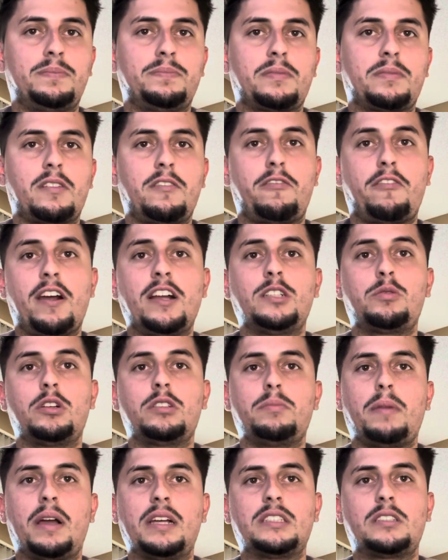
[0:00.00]
French words
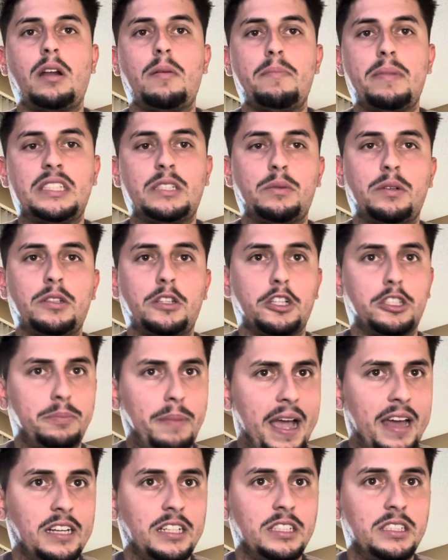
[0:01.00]
might start mixing with your
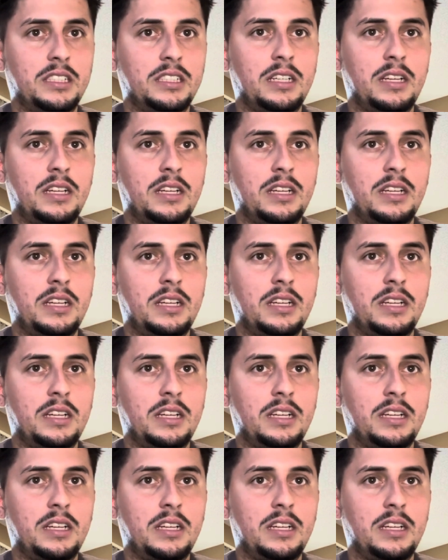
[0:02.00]
Spanish,